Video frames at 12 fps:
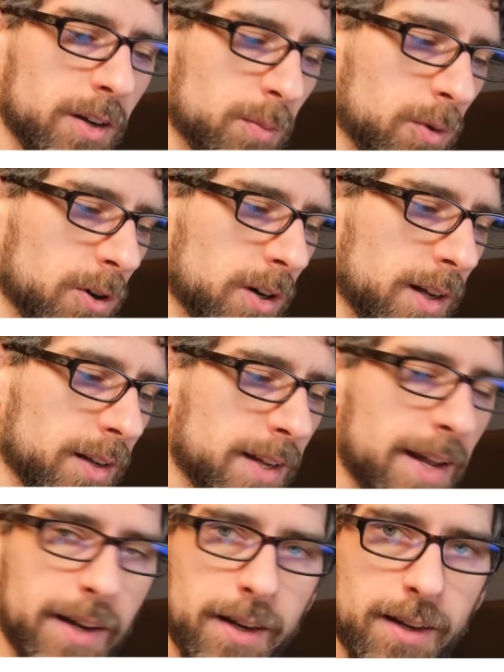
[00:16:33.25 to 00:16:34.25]
Demora, and
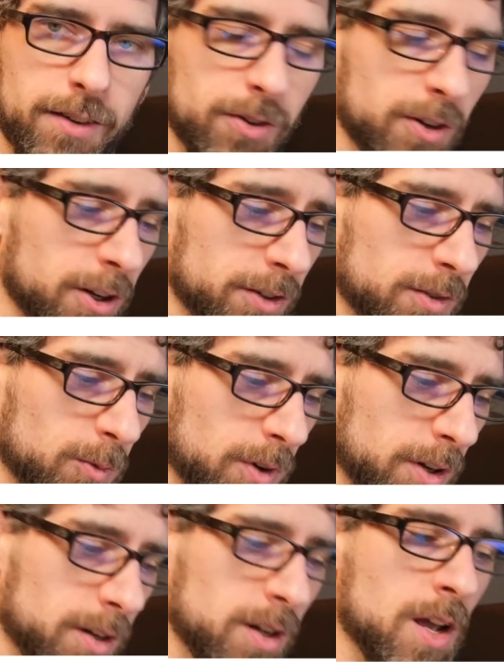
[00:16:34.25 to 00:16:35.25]
Tengen in Soda Dungeon
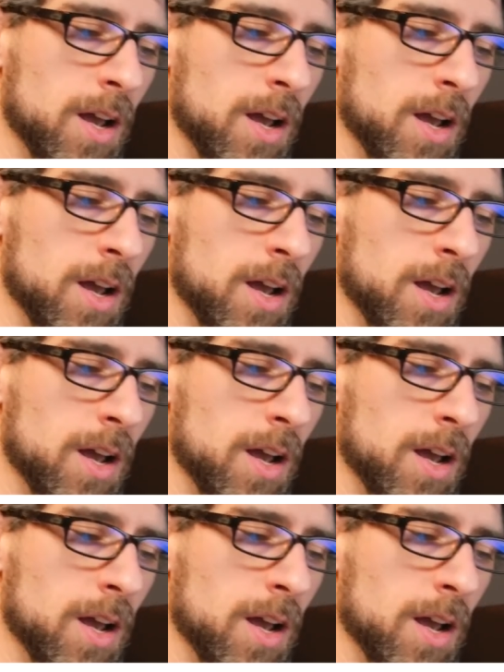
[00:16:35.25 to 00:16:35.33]
1?